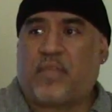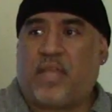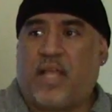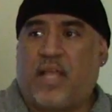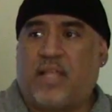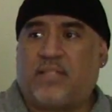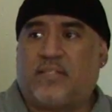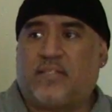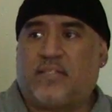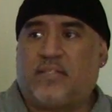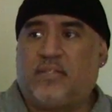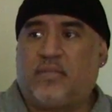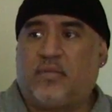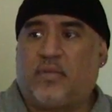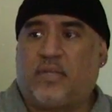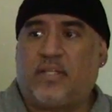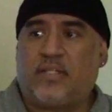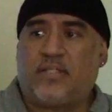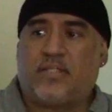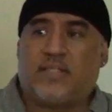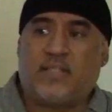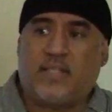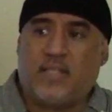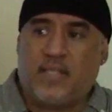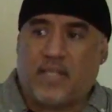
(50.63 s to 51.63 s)
As you
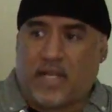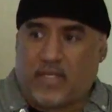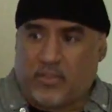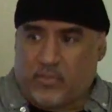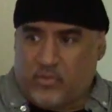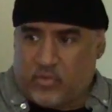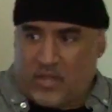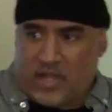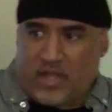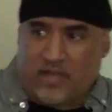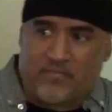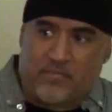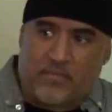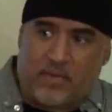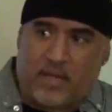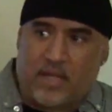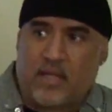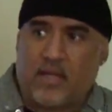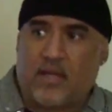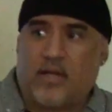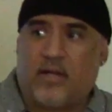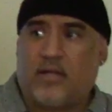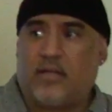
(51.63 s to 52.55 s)
can see, I do have my